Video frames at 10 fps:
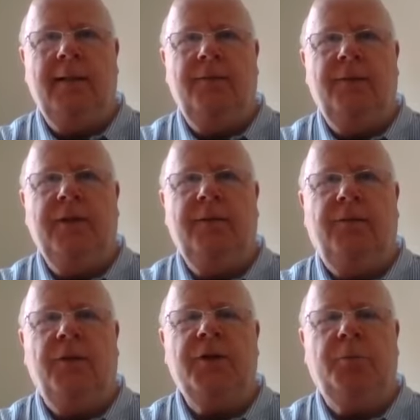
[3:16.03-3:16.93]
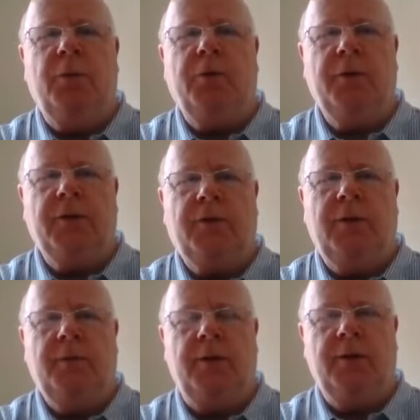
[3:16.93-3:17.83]
the very first book of the
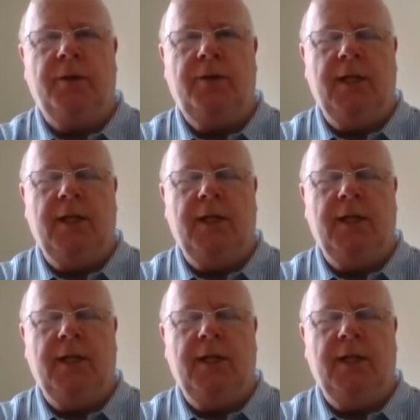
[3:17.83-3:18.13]
scriptures,